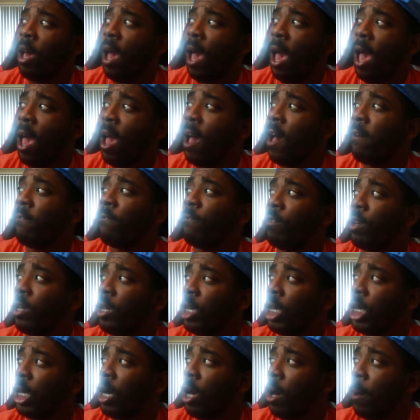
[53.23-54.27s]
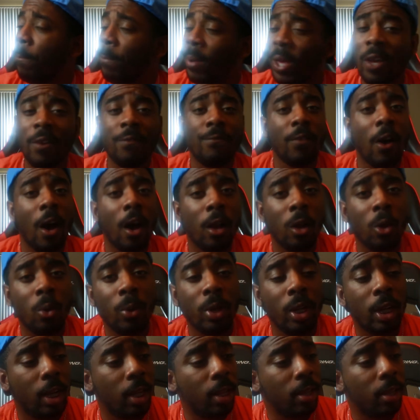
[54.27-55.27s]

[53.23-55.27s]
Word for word: have a big following,